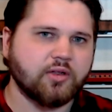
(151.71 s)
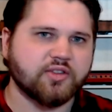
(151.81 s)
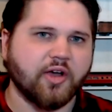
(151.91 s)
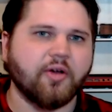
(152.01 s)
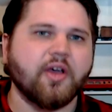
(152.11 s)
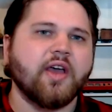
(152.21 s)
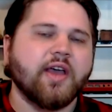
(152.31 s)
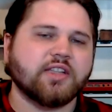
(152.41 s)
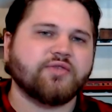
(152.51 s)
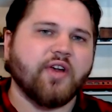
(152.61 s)
So
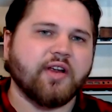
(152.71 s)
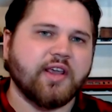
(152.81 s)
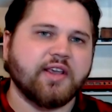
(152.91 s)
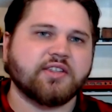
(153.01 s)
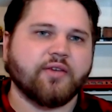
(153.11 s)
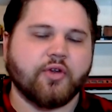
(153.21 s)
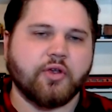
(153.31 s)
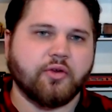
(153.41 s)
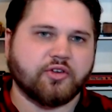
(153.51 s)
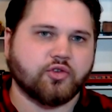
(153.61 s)
it's very easy for
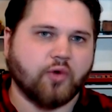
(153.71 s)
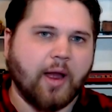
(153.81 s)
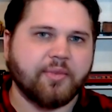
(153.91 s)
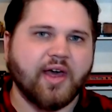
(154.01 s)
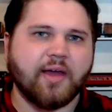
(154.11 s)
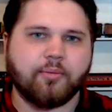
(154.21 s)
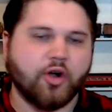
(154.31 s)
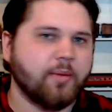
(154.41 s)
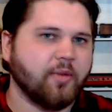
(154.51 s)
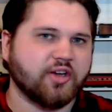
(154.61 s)
you to drop that
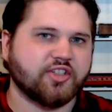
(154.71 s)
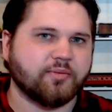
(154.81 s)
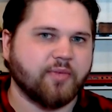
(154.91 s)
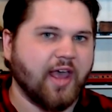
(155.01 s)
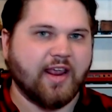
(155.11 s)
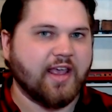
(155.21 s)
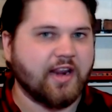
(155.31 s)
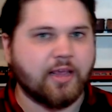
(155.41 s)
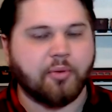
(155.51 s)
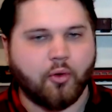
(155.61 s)
pretty much at
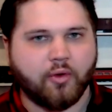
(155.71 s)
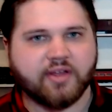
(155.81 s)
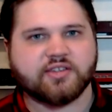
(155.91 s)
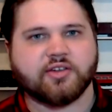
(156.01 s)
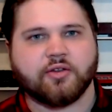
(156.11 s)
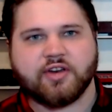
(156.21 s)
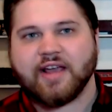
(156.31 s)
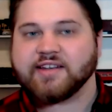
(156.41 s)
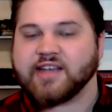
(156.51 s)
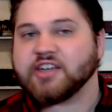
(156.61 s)
any point. So the
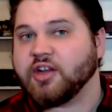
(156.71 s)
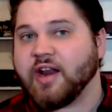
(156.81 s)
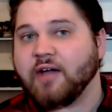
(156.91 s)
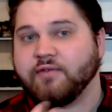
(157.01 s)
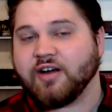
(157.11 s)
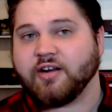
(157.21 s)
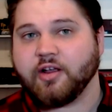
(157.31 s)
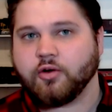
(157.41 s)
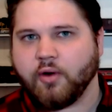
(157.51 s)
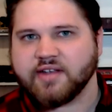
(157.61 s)
deck is actually now very
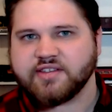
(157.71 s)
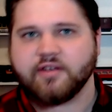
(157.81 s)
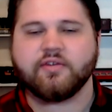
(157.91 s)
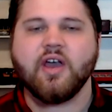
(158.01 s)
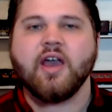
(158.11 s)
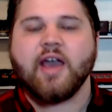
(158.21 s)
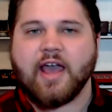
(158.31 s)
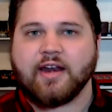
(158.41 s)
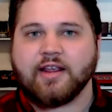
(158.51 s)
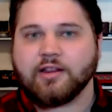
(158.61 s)
aggressive
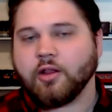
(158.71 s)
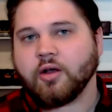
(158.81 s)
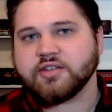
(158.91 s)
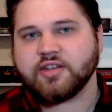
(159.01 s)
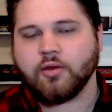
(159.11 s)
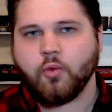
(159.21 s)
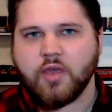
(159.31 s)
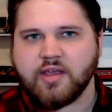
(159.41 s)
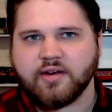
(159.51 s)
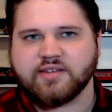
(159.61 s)
and it lost the
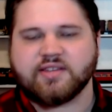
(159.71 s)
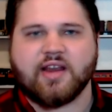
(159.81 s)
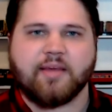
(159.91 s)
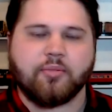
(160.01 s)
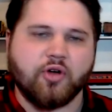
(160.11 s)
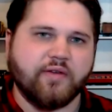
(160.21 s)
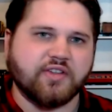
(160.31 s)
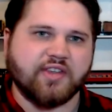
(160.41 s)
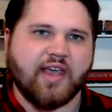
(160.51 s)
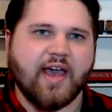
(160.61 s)
weakness that it
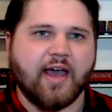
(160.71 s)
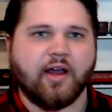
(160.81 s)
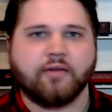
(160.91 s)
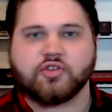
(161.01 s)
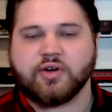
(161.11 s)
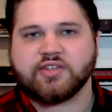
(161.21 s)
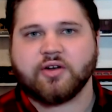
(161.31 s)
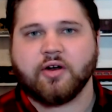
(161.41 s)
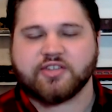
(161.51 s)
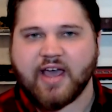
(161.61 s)
previously had of
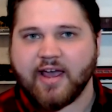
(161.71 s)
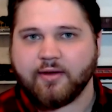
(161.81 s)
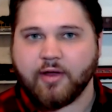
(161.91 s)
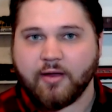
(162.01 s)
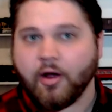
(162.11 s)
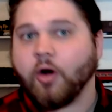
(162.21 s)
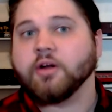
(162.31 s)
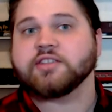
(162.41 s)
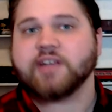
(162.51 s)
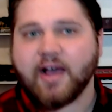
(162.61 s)
Trickstars had a
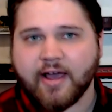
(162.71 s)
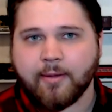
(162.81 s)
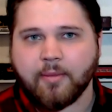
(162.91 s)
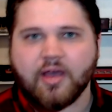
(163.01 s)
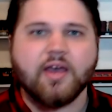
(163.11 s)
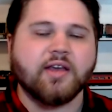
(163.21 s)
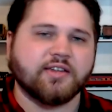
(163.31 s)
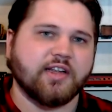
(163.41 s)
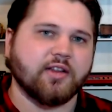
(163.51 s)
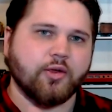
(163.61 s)
hard time
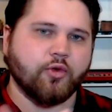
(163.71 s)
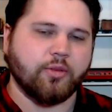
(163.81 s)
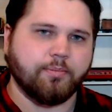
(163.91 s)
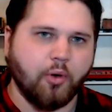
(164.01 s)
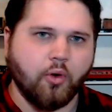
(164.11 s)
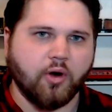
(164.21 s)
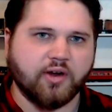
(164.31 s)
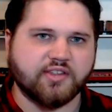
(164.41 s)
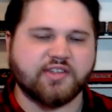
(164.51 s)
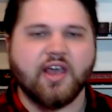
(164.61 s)
dealing with
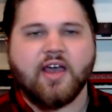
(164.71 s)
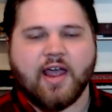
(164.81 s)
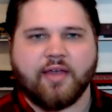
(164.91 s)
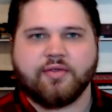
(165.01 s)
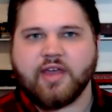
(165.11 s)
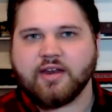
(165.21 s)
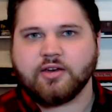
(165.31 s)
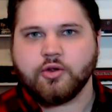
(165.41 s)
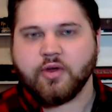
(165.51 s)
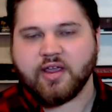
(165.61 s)
boards and then
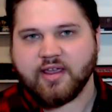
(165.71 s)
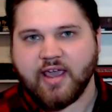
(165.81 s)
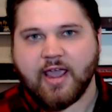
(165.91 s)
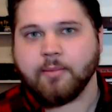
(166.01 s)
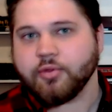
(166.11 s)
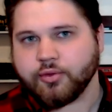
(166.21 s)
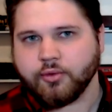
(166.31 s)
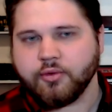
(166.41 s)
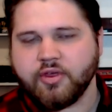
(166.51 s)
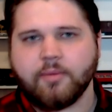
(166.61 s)
doing game
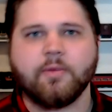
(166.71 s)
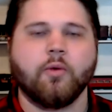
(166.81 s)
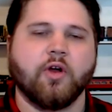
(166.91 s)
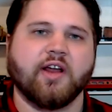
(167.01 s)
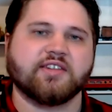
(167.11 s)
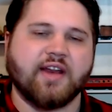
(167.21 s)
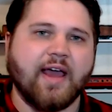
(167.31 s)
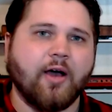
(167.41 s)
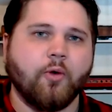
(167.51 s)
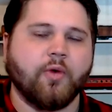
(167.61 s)
through them. Whereas
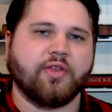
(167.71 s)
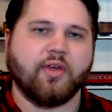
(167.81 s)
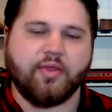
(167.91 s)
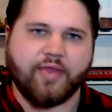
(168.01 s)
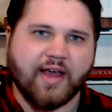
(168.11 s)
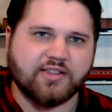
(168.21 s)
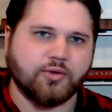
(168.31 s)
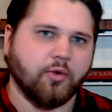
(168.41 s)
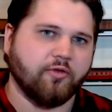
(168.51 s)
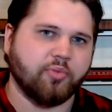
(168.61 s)
now with that
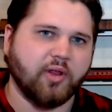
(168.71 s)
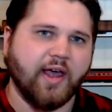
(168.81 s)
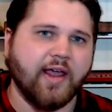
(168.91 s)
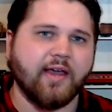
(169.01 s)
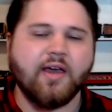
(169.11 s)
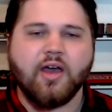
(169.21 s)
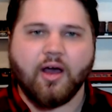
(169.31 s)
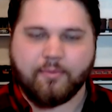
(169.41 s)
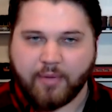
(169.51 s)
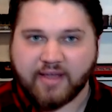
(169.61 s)
sort of play,
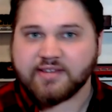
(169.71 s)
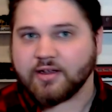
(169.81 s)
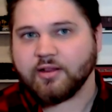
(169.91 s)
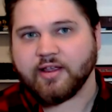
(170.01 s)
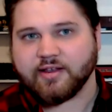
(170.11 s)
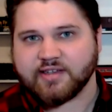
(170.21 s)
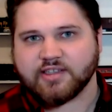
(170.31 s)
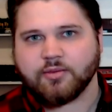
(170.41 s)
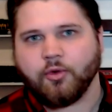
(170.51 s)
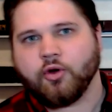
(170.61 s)
basically
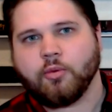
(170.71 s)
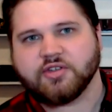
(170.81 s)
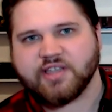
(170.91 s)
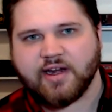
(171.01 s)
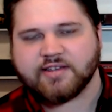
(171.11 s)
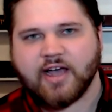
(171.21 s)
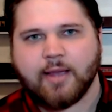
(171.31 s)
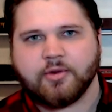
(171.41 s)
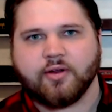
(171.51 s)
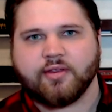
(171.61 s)
accessible at almost any
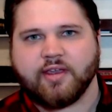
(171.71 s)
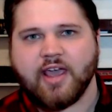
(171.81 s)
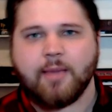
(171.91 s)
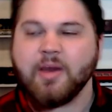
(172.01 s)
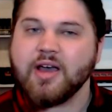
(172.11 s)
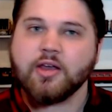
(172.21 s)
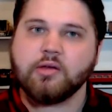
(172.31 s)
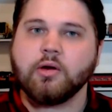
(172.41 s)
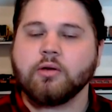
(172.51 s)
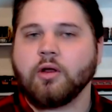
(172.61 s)
time during the game,
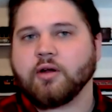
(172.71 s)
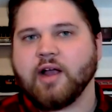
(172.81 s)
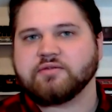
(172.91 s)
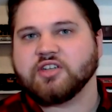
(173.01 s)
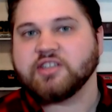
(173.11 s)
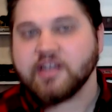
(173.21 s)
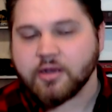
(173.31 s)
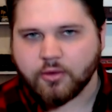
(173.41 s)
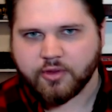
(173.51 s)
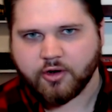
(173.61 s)
you no longer have to
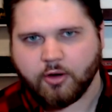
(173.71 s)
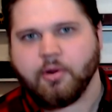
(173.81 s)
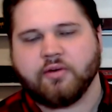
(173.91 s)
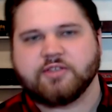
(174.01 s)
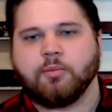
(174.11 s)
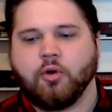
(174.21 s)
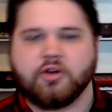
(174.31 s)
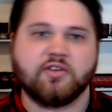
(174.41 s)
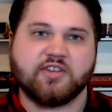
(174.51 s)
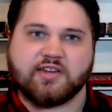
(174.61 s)
deal with your opponent's
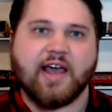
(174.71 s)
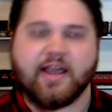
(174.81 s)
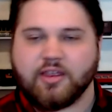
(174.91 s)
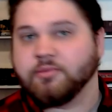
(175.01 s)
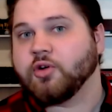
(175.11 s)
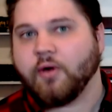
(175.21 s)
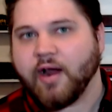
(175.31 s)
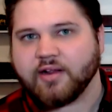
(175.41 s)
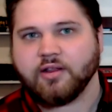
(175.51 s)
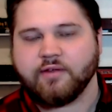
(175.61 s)
board. You just attack them
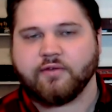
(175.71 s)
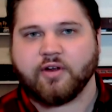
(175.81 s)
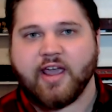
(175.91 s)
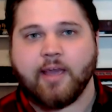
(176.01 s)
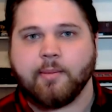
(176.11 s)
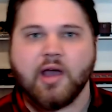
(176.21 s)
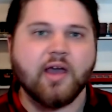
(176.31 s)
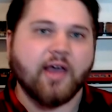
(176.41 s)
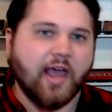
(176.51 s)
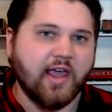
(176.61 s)
directly for game
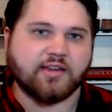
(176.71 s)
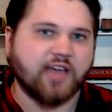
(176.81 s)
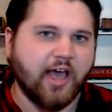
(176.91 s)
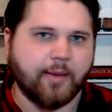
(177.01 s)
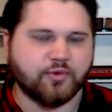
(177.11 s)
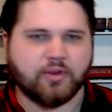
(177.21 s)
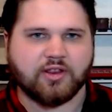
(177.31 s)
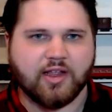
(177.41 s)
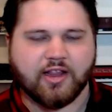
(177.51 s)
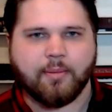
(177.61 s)
eight times with
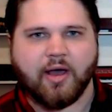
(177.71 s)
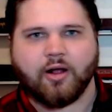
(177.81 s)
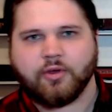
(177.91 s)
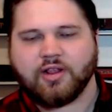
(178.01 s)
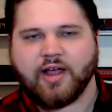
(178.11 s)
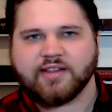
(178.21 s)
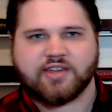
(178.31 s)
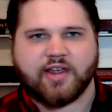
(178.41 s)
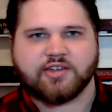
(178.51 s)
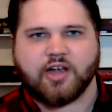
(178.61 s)
Lilybell with Light
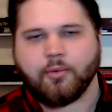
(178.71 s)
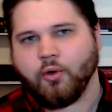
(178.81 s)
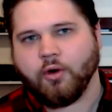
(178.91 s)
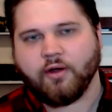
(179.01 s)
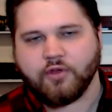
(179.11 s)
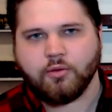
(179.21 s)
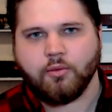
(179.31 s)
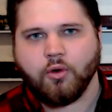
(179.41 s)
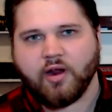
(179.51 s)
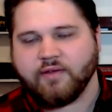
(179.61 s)
Stage up, or a few
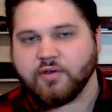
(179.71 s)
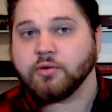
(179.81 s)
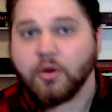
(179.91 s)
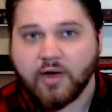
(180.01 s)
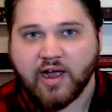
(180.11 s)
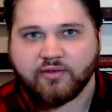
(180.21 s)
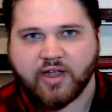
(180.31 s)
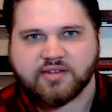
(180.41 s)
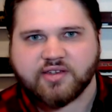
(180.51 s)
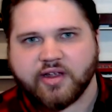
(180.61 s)
more if you don't have
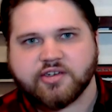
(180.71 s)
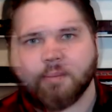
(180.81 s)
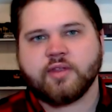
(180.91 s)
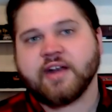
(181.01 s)
Light Stage up.